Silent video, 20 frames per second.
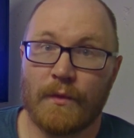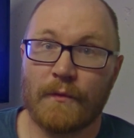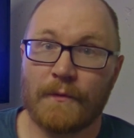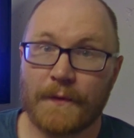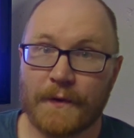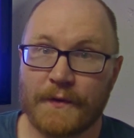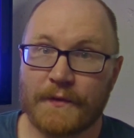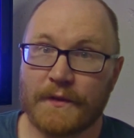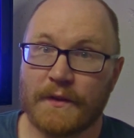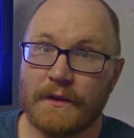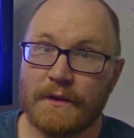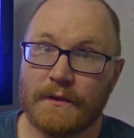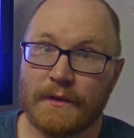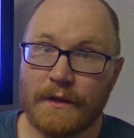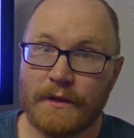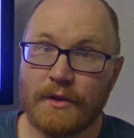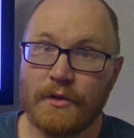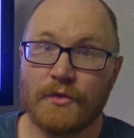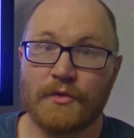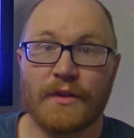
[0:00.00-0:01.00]
The verse
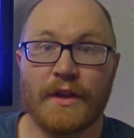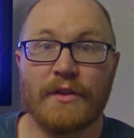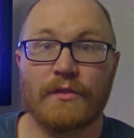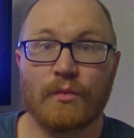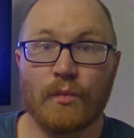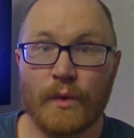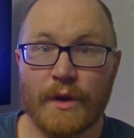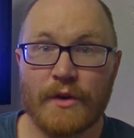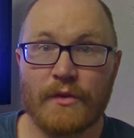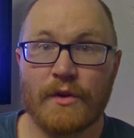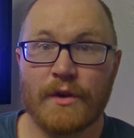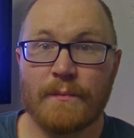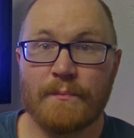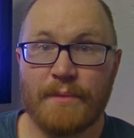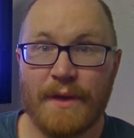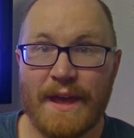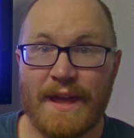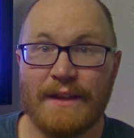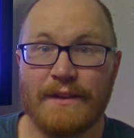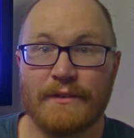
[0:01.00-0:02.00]
continues, as we
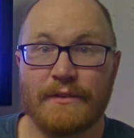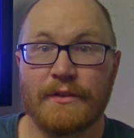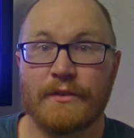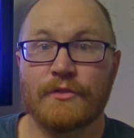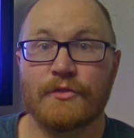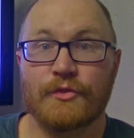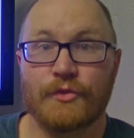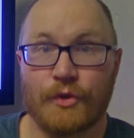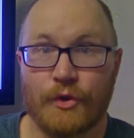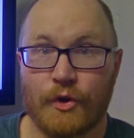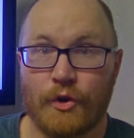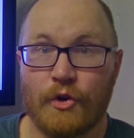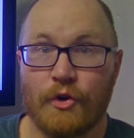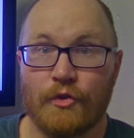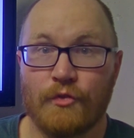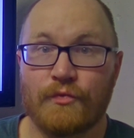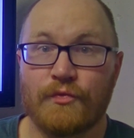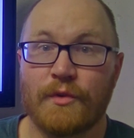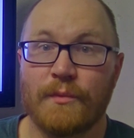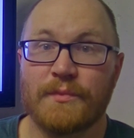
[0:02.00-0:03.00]
repent,
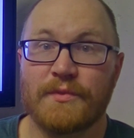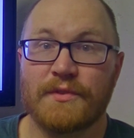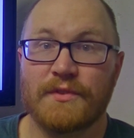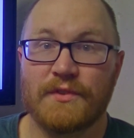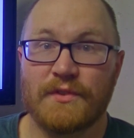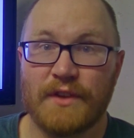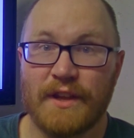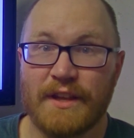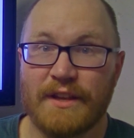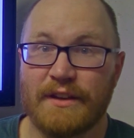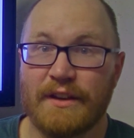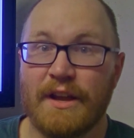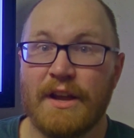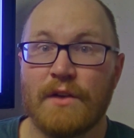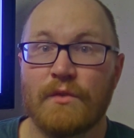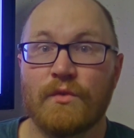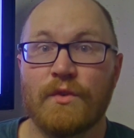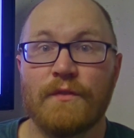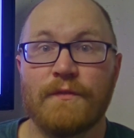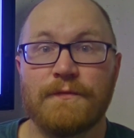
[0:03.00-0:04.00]
turn from sin,
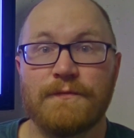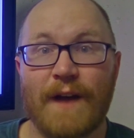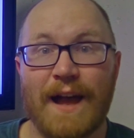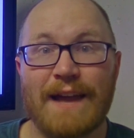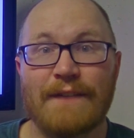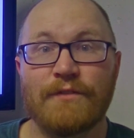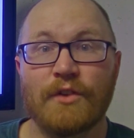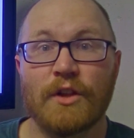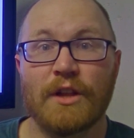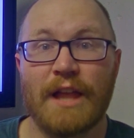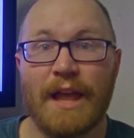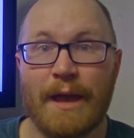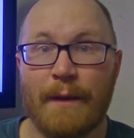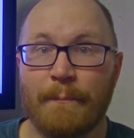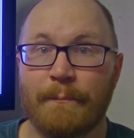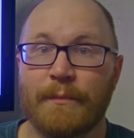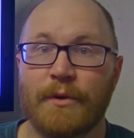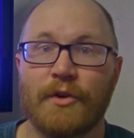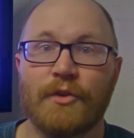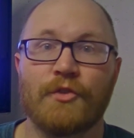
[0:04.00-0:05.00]
revival
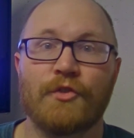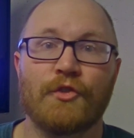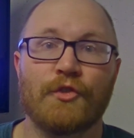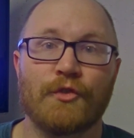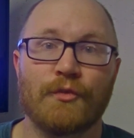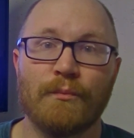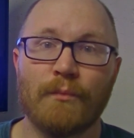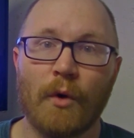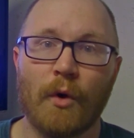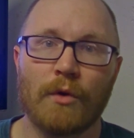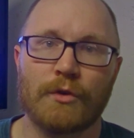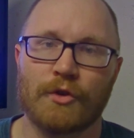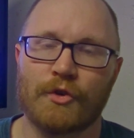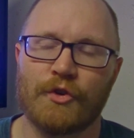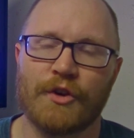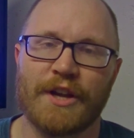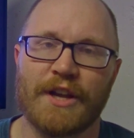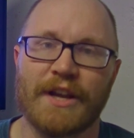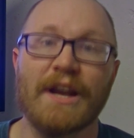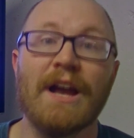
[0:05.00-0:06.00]
embers
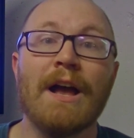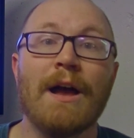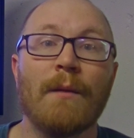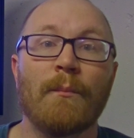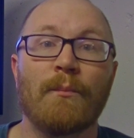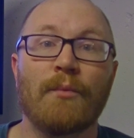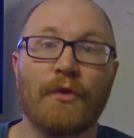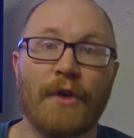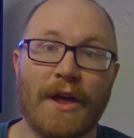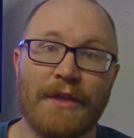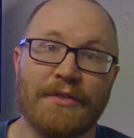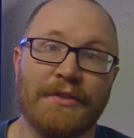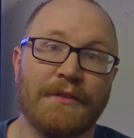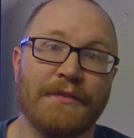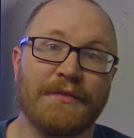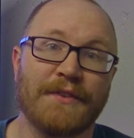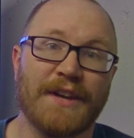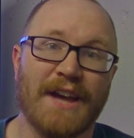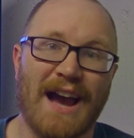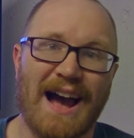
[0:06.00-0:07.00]
smoldering, breath
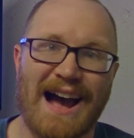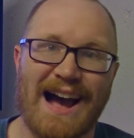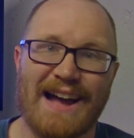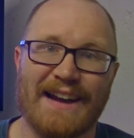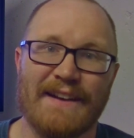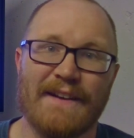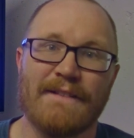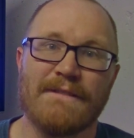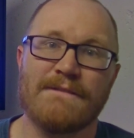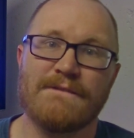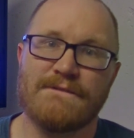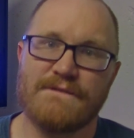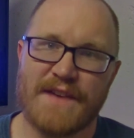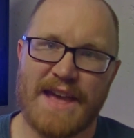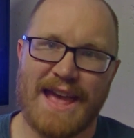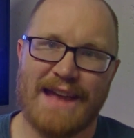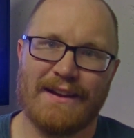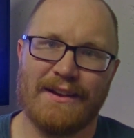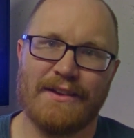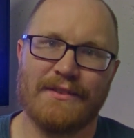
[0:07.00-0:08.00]
of God
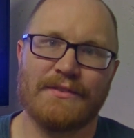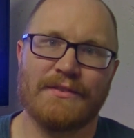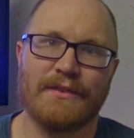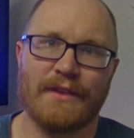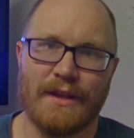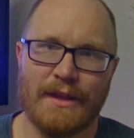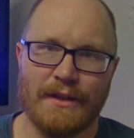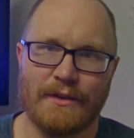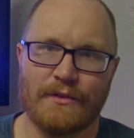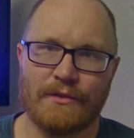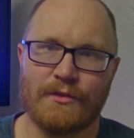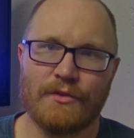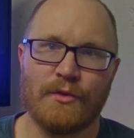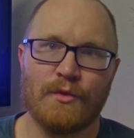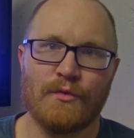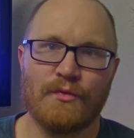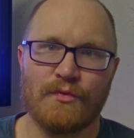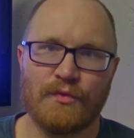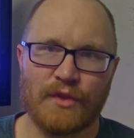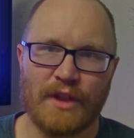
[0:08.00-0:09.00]
fan us
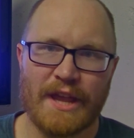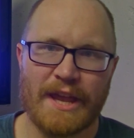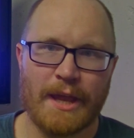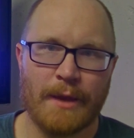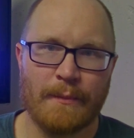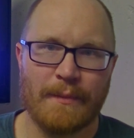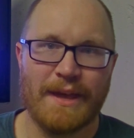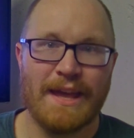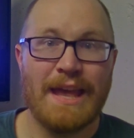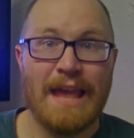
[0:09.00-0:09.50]
into flame.